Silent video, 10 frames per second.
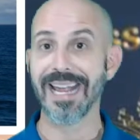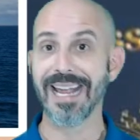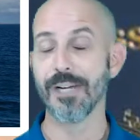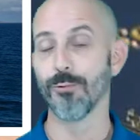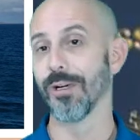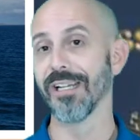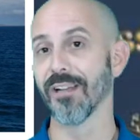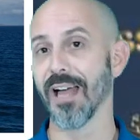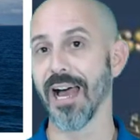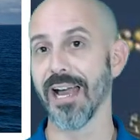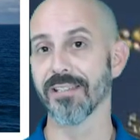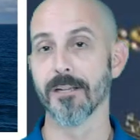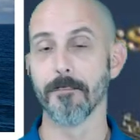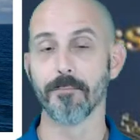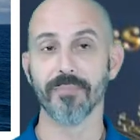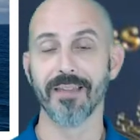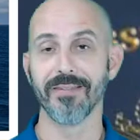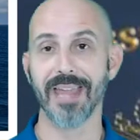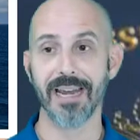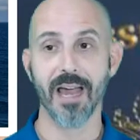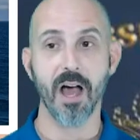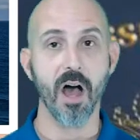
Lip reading: he realized that